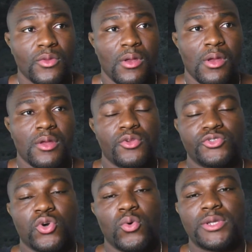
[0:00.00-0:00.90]
There's
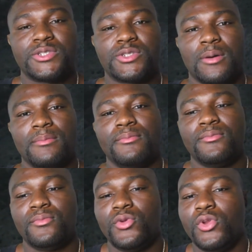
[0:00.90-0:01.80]
always something
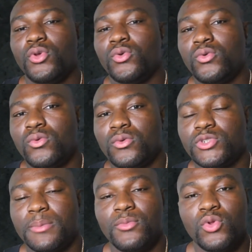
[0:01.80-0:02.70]
new,
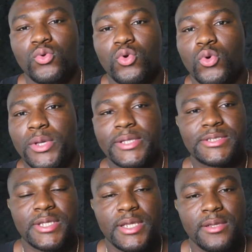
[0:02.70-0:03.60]
some new quick
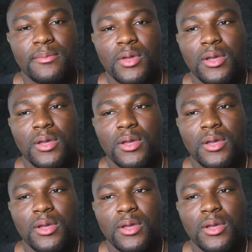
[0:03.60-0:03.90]
scheme.